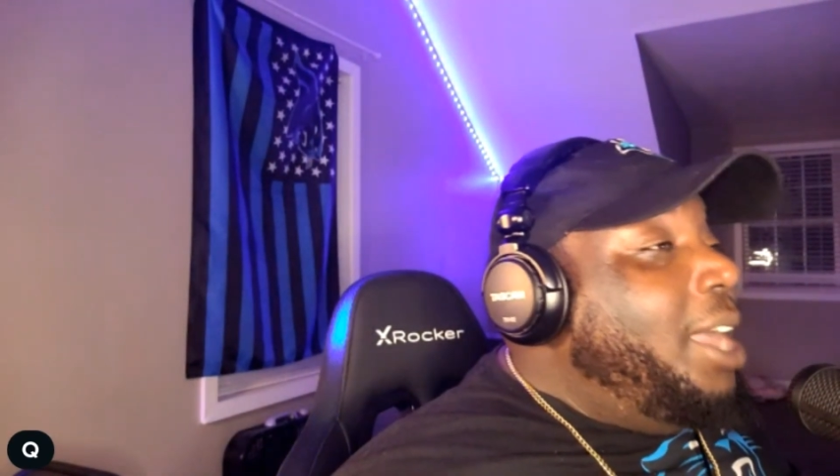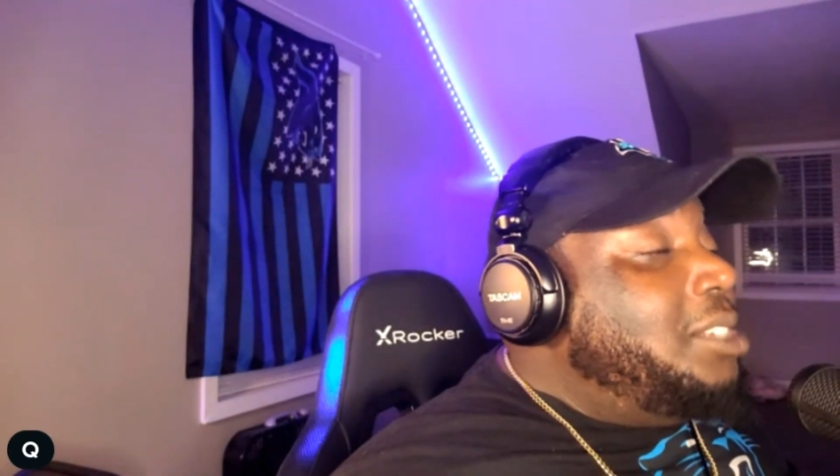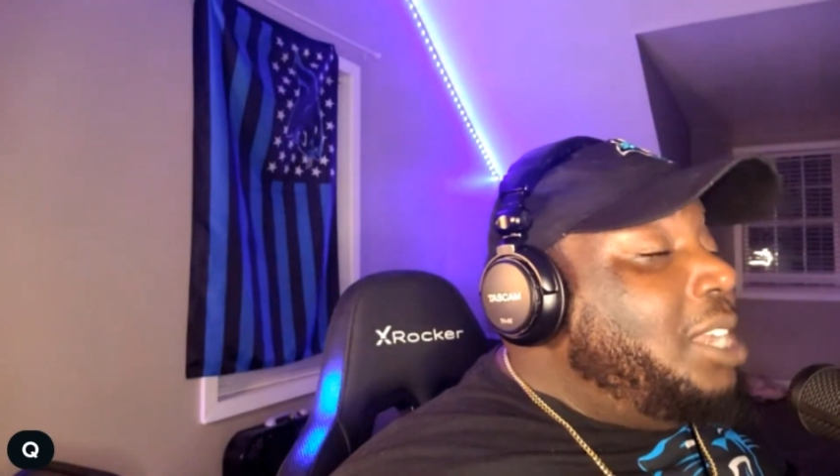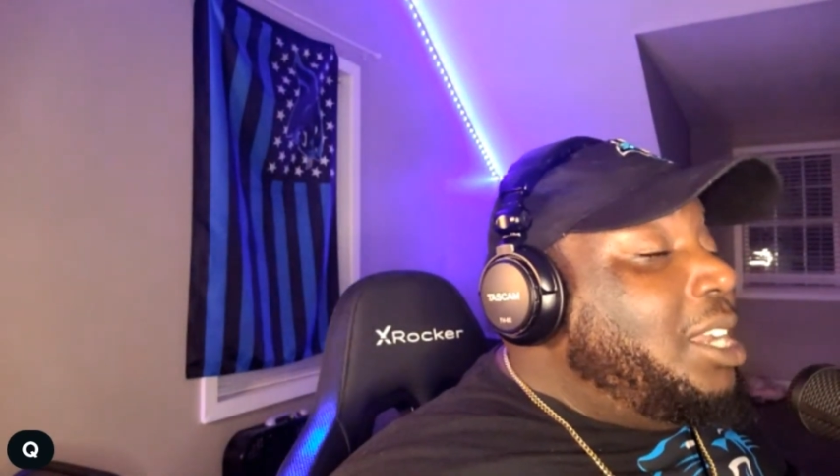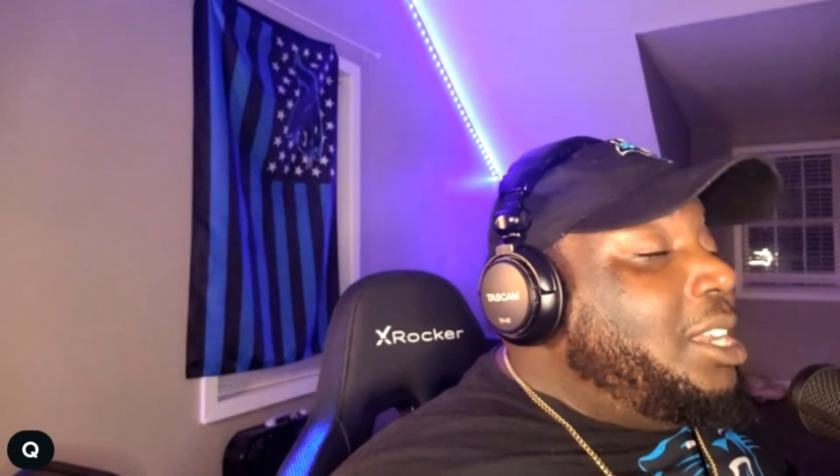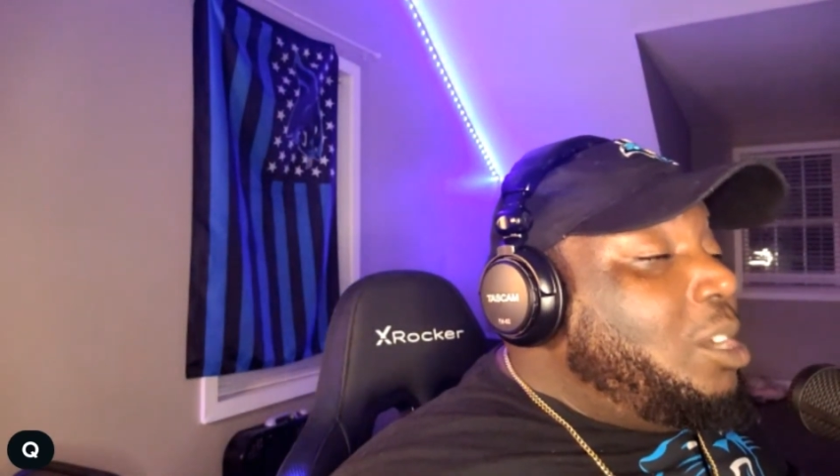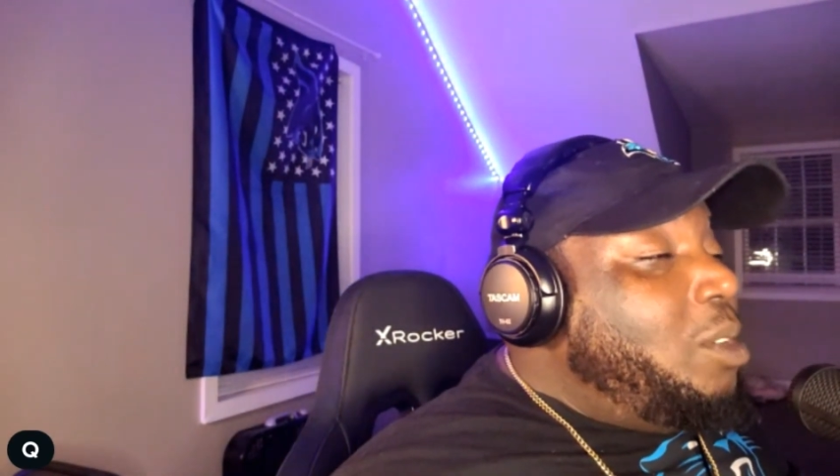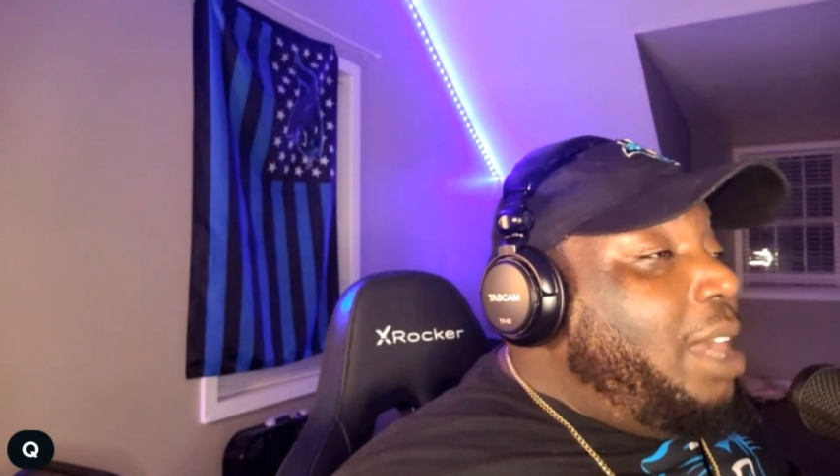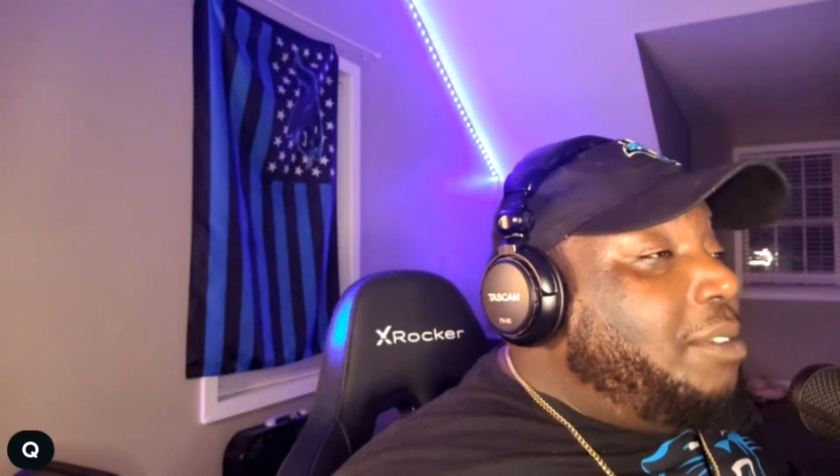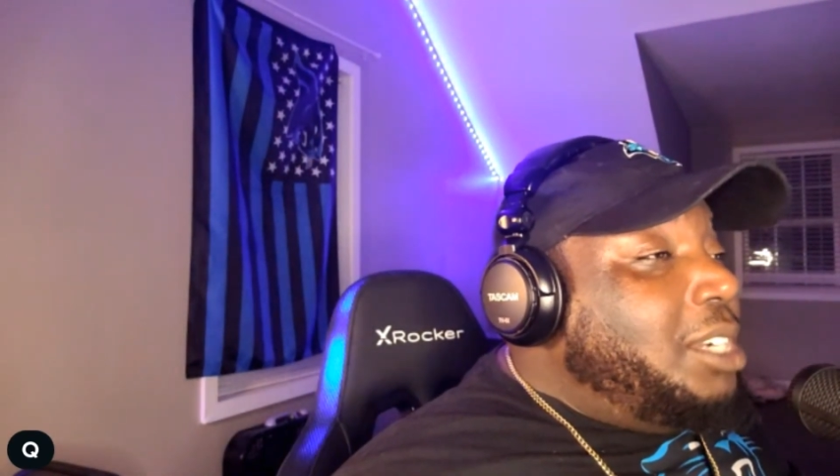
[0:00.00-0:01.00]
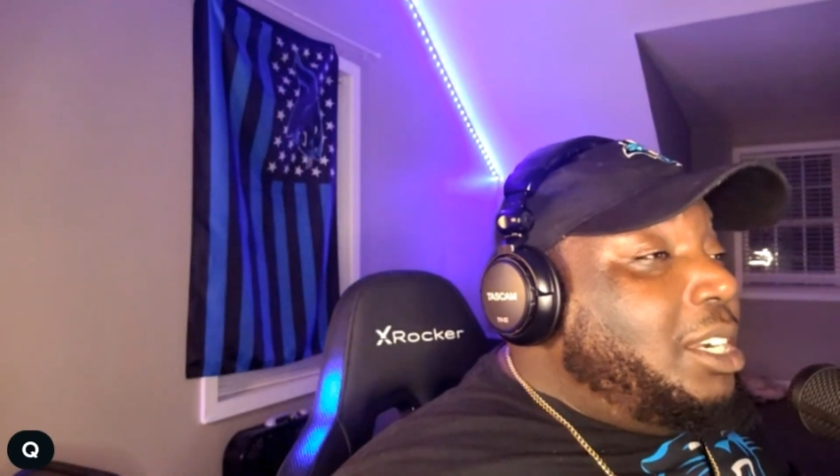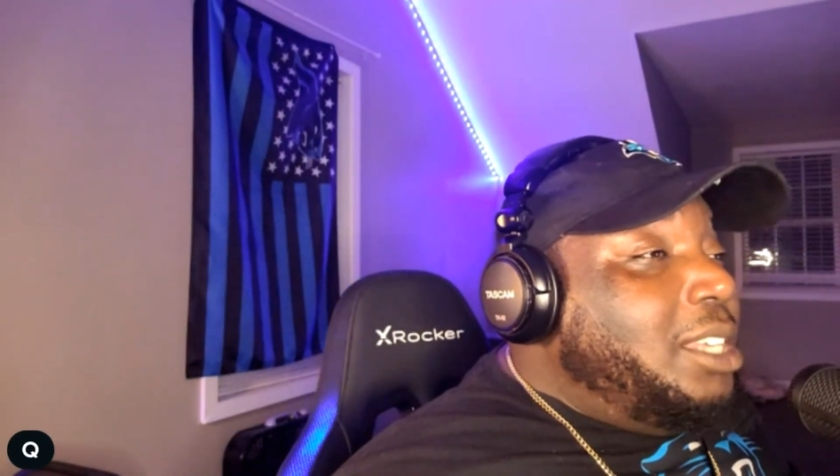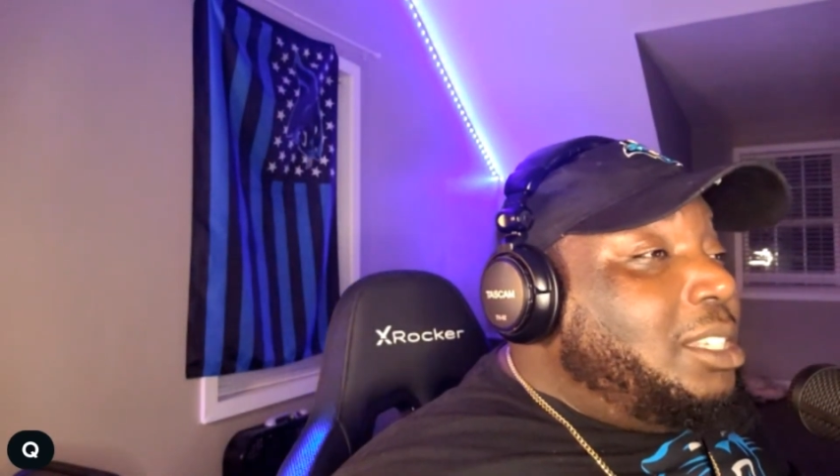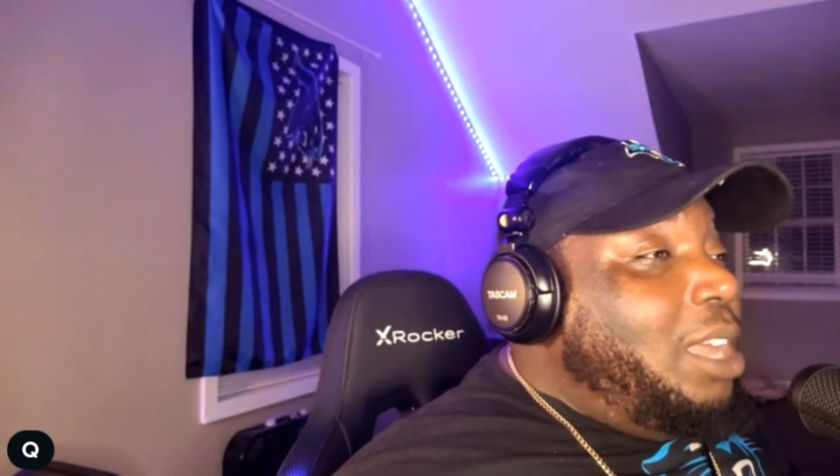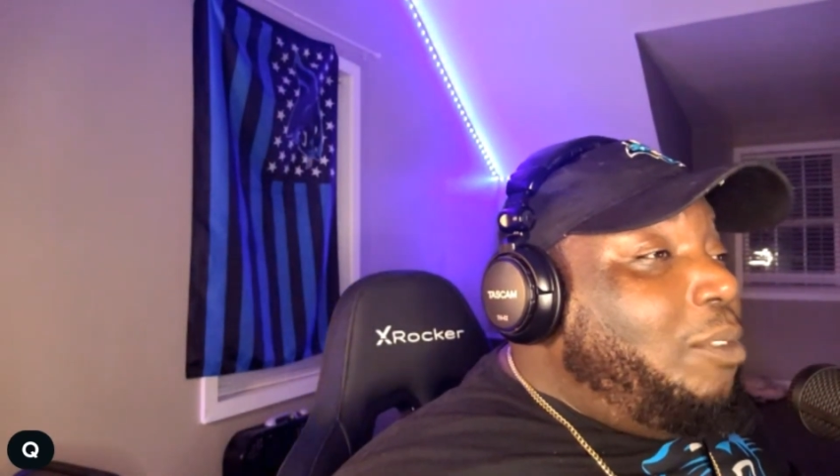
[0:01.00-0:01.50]
taking their craft to the
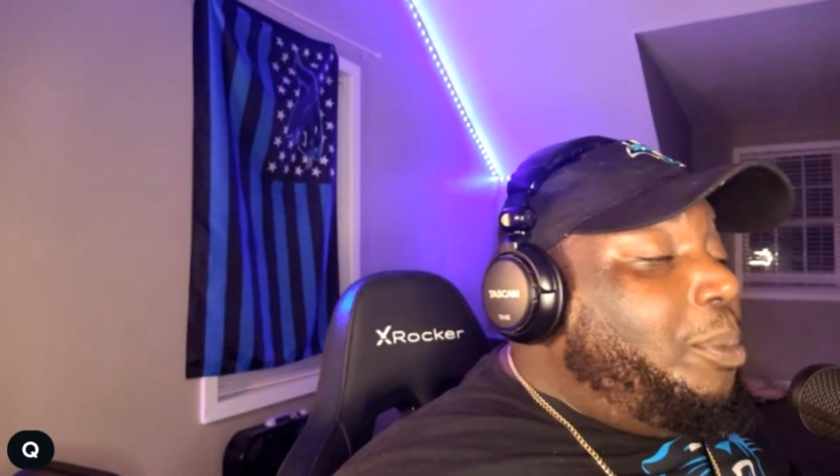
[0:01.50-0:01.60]
next level.